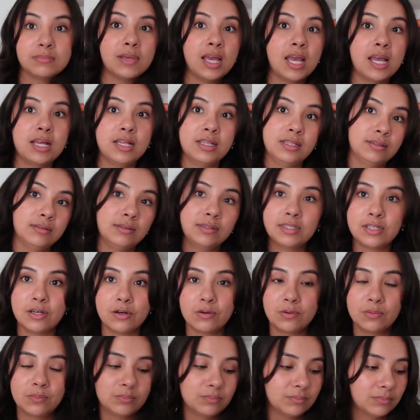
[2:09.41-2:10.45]
And
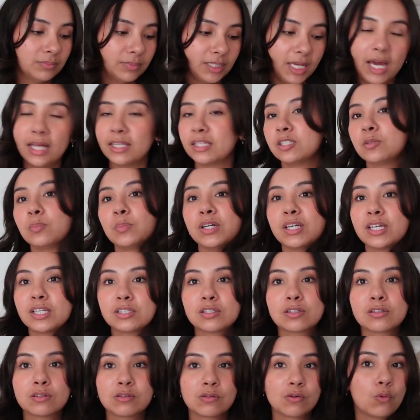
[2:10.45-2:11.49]
so, yeah, this book
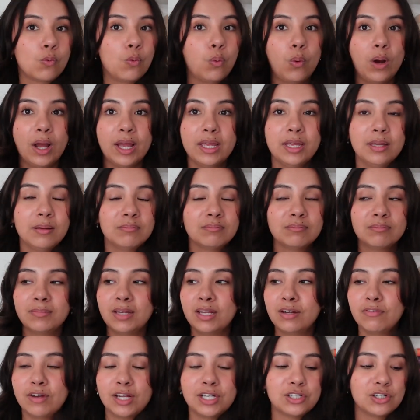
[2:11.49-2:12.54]
is quite
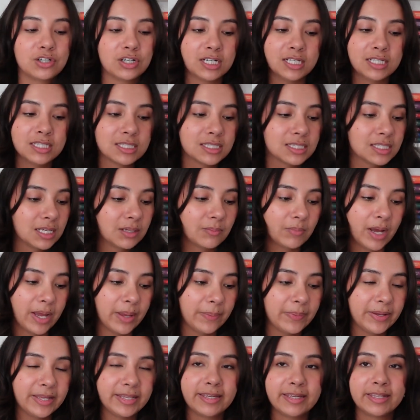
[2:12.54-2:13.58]
adventurous. In my
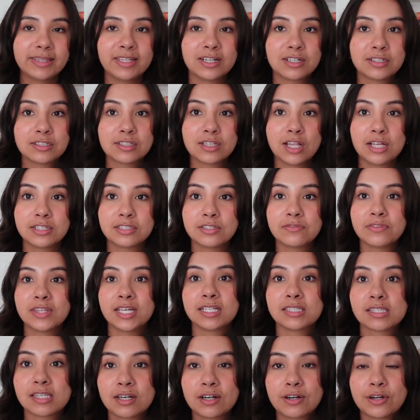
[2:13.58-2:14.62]
opinion, there's lots of
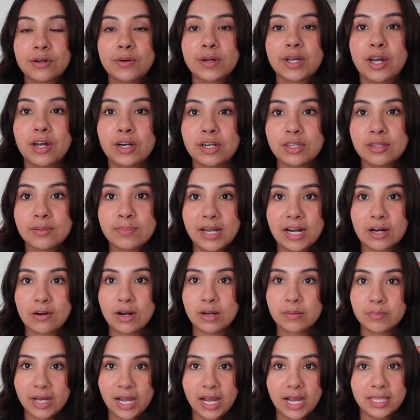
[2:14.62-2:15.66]
things that are going on in the
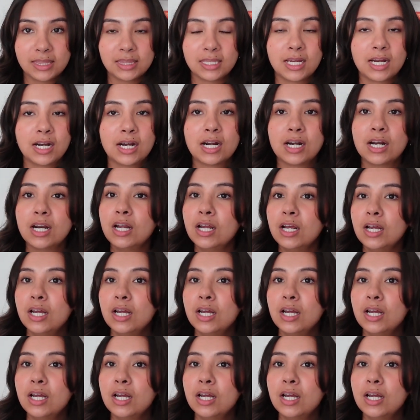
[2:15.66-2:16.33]
background behind their